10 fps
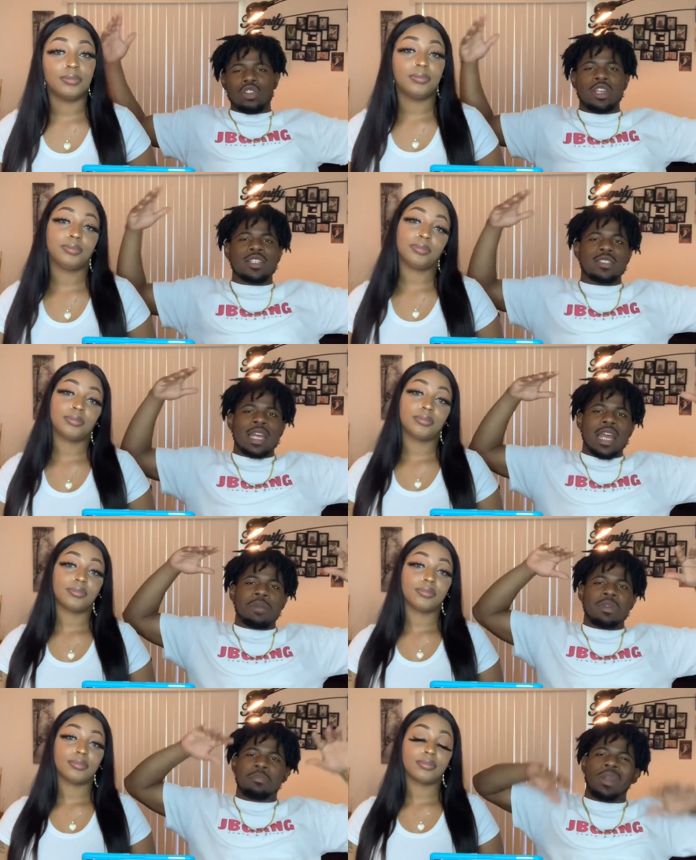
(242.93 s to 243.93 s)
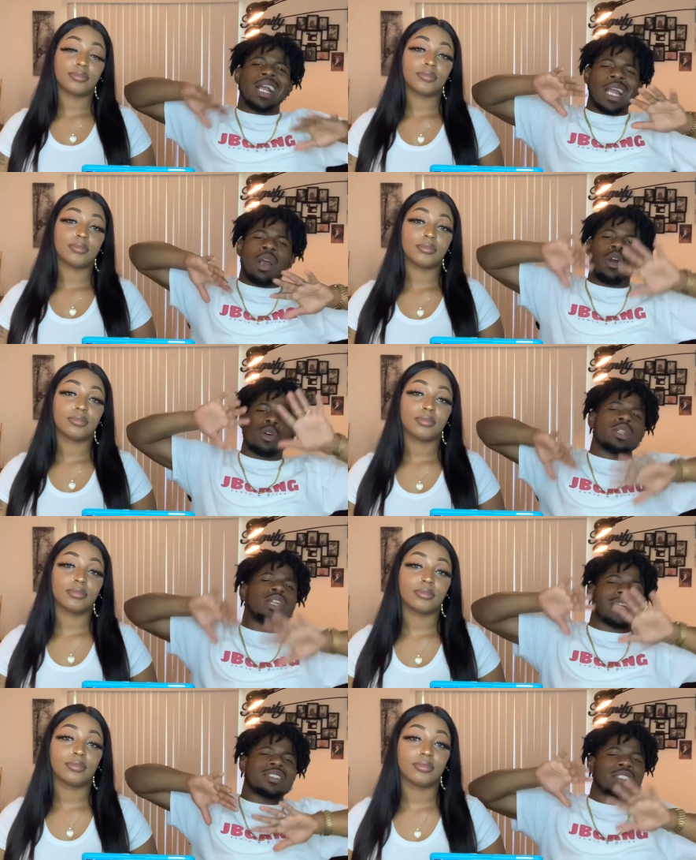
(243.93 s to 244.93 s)
Speaker 1: your time and block out all the
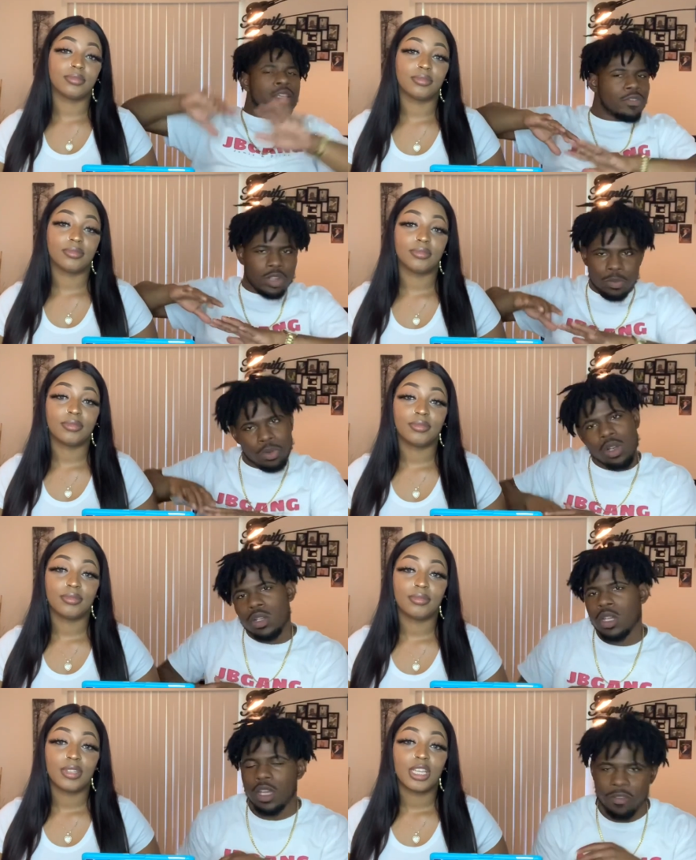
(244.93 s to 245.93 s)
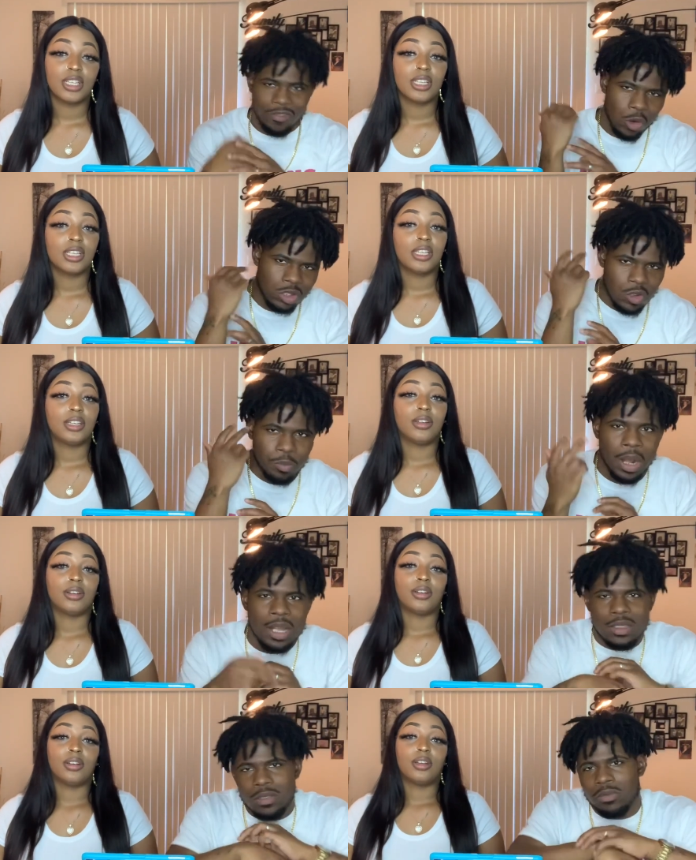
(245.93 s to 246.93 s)
negativity, bro and focus on
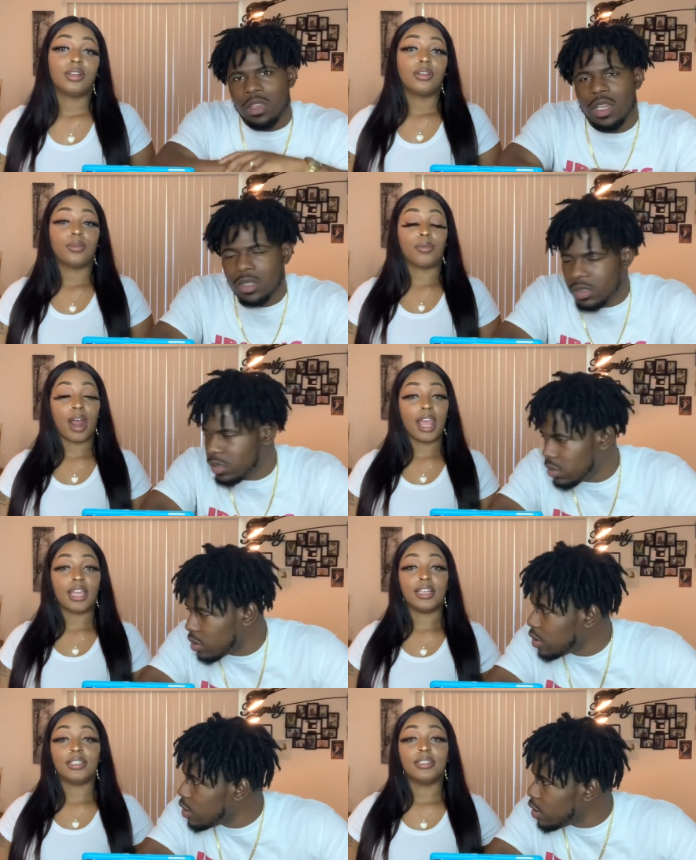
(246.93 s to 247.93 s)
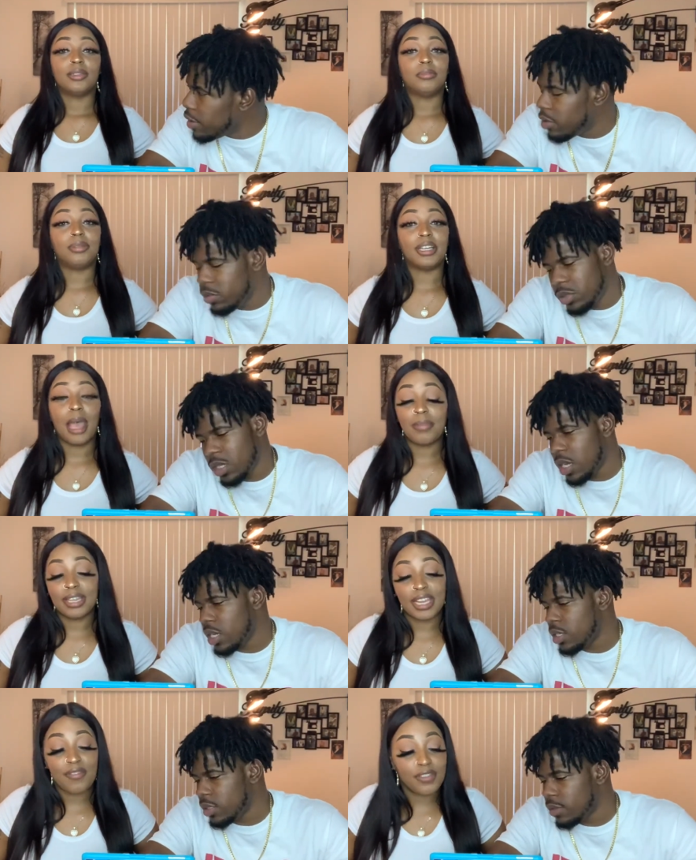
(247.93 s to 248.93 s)
positive things. Right. You know but I mean,
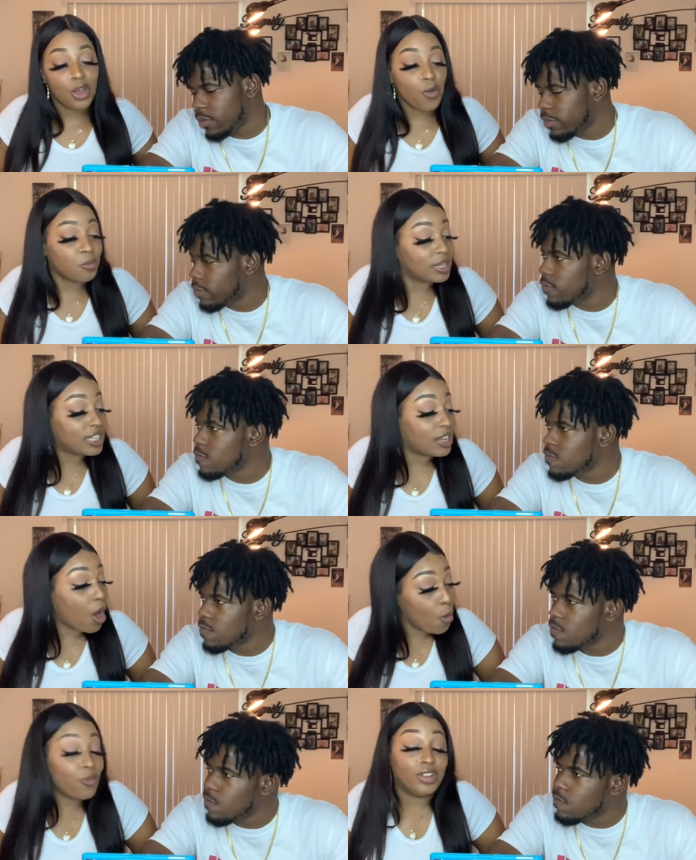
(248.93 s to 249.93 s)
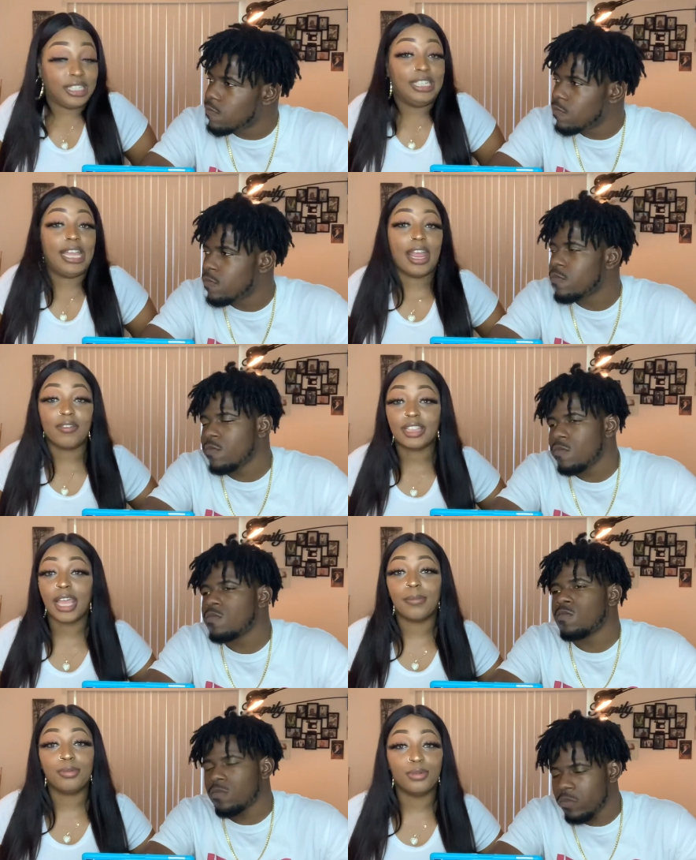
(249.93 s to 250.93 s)
definitely,
Speaker 2: hopefully, hopefully, everything
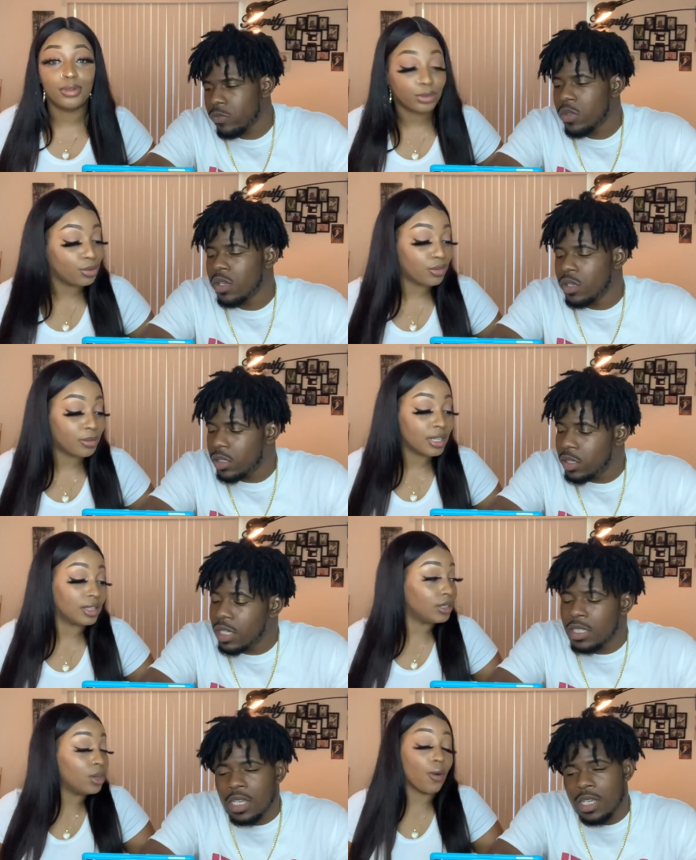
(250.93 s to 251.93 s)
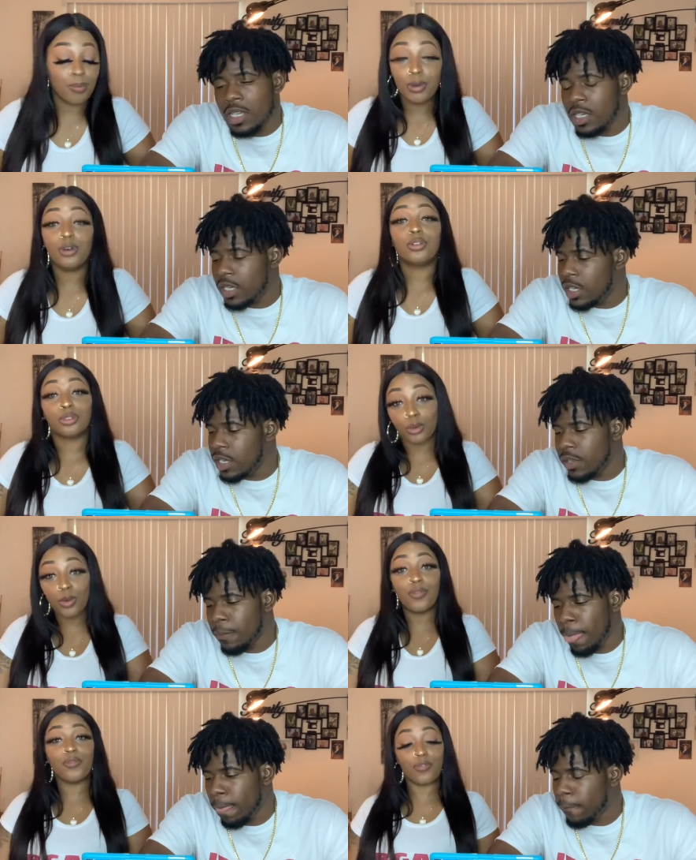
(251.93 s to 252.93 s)
pulled through from him. It, you know, it, pulled through
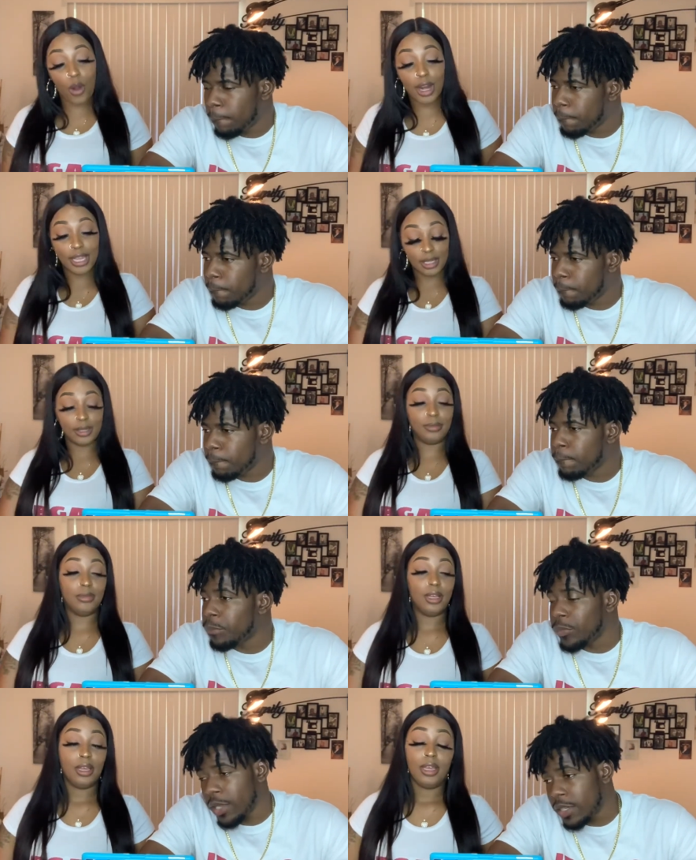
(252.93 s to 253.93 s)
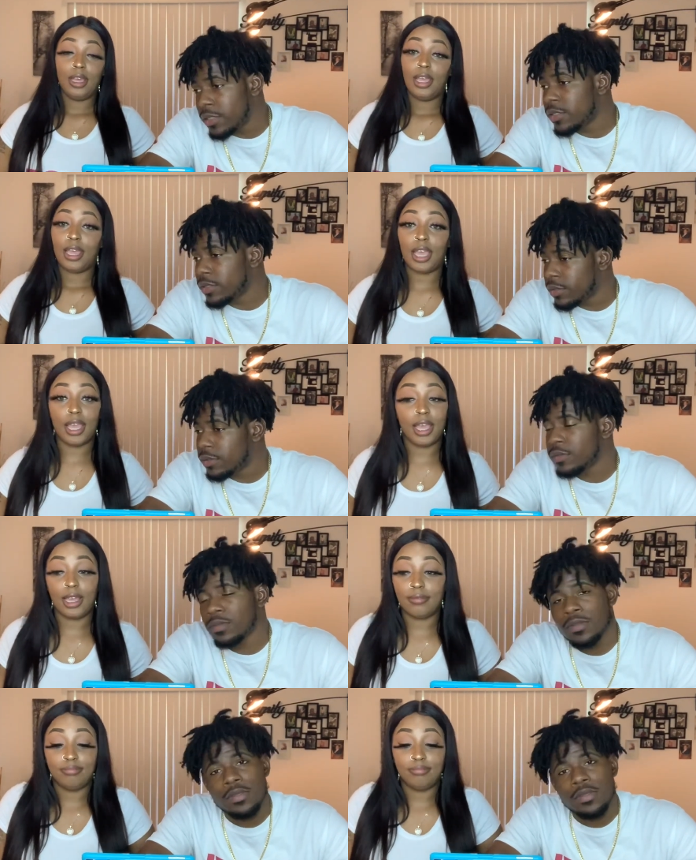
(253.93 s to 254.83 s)
for him. Yes. And